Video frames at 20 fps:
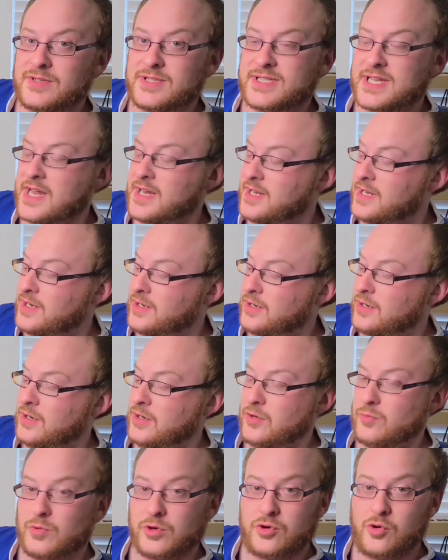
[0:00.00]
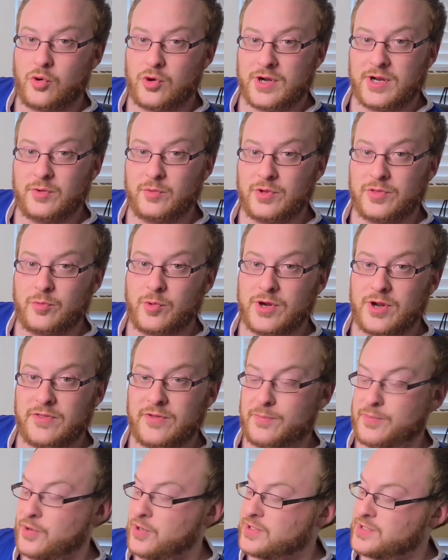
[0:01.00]
setting, recording with one
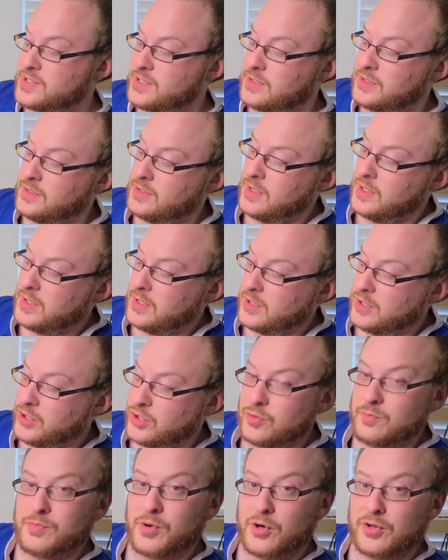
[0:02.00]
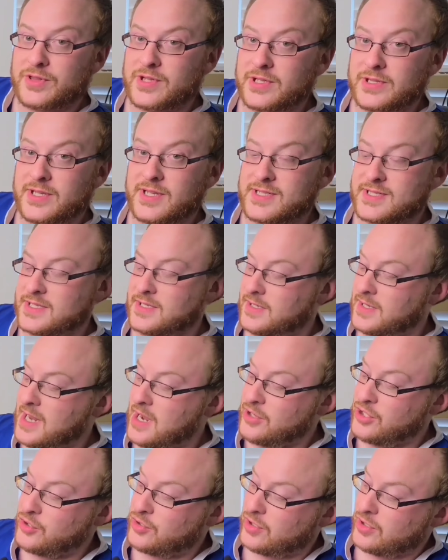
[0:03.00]
other person, you both can listen.
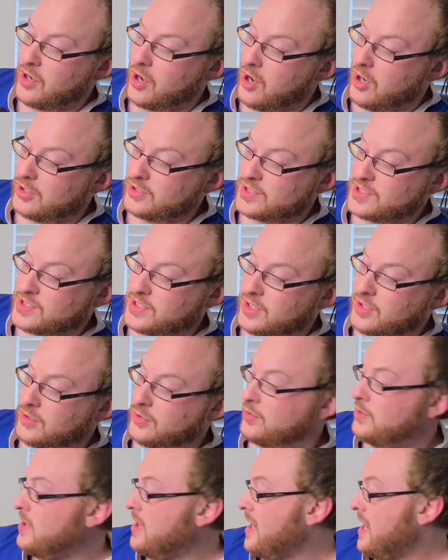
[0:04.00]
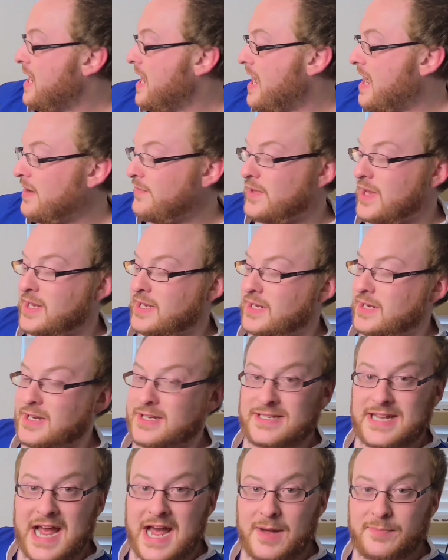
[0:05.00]
Now you can also have like an
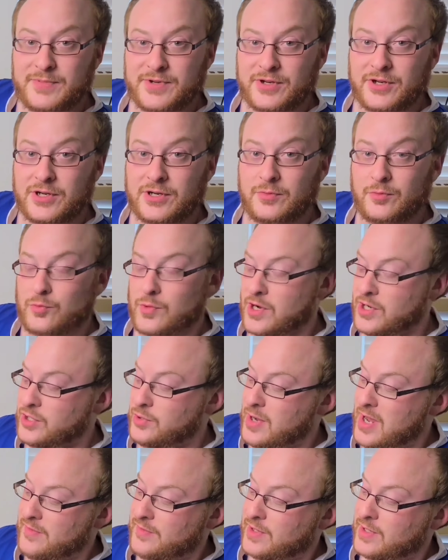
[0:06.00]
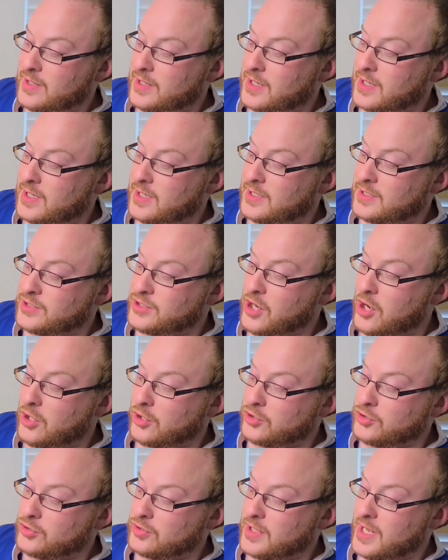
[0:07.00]
adapter where you have a
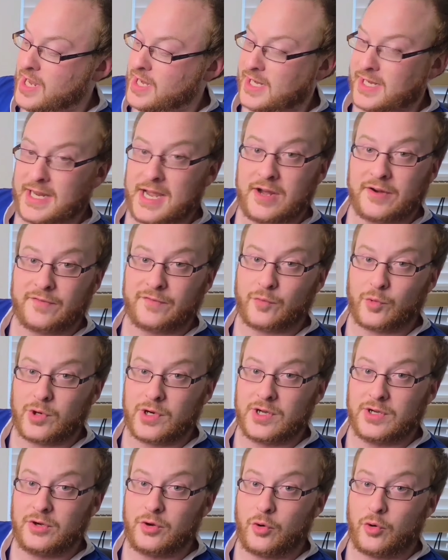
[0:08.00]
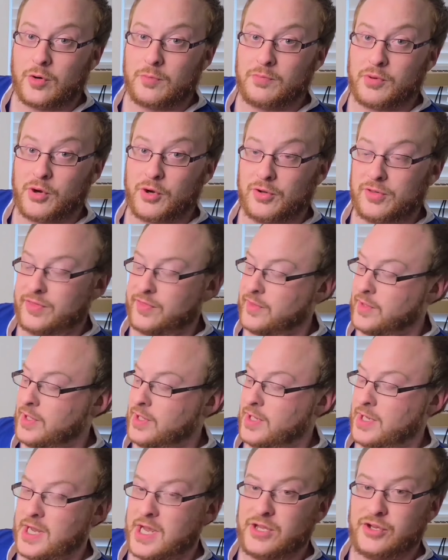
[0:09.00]
dongle hanging out of one or both,
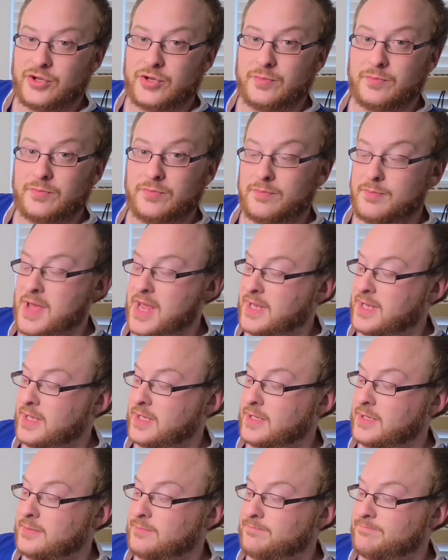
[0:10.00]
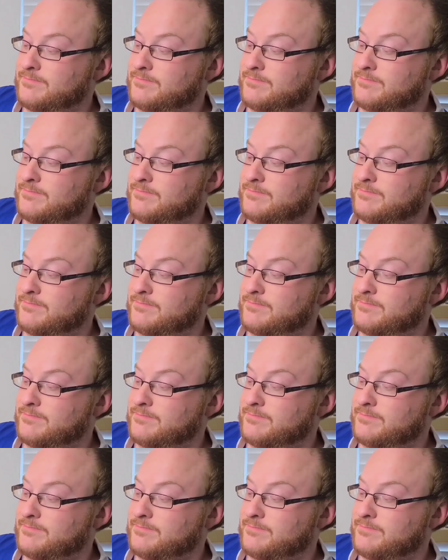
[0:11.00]
and you can make it